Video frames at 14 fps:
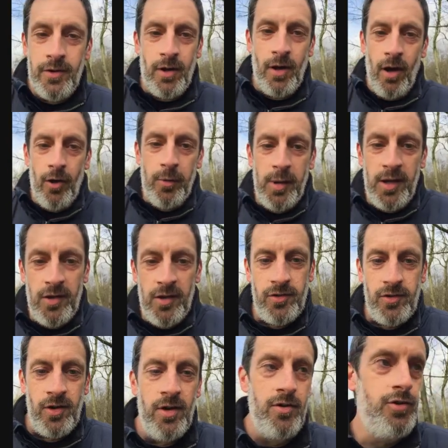Donald
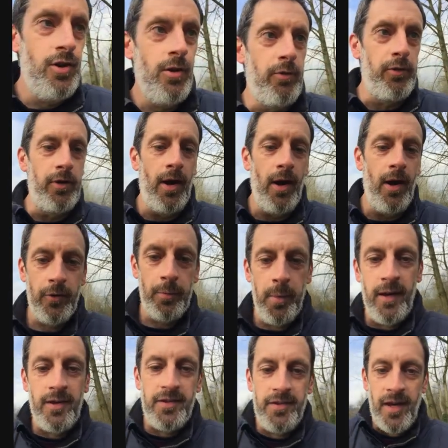Louise Children's
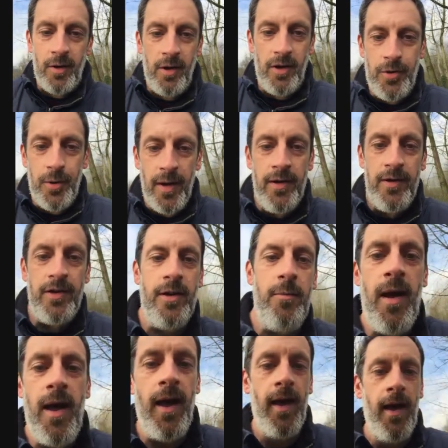Hospice down in
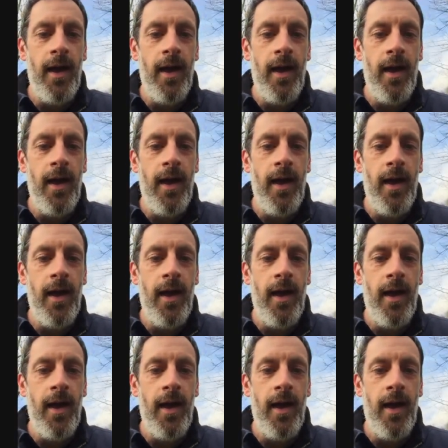Trentham,